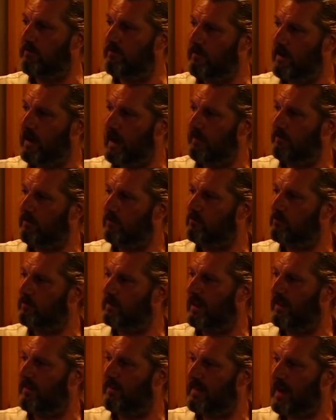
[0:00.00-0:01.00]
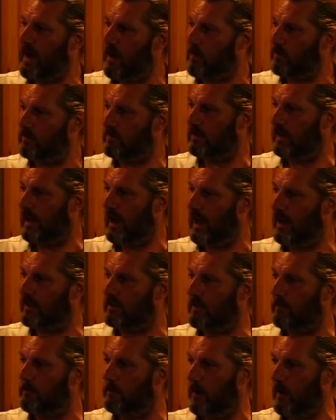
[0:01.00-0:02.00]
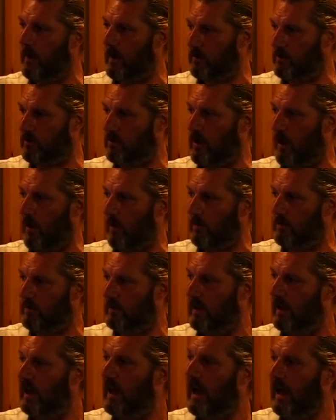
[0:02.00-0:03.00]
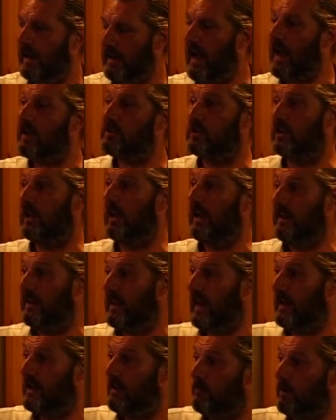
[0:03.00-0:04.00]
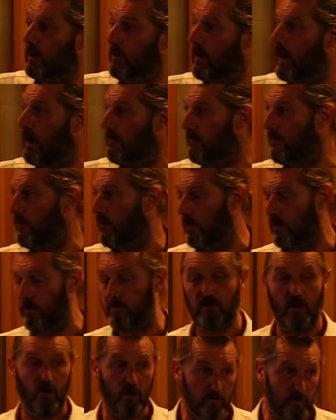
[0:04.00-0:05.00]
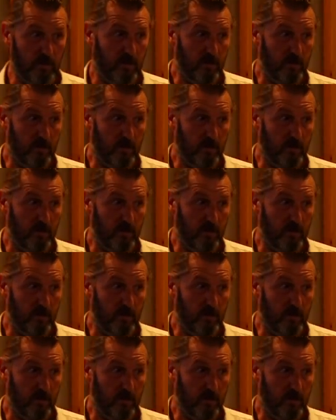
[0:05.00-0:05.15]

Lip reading: 500 and 1,000 yards per assault. And actually, in the end, it required four assaults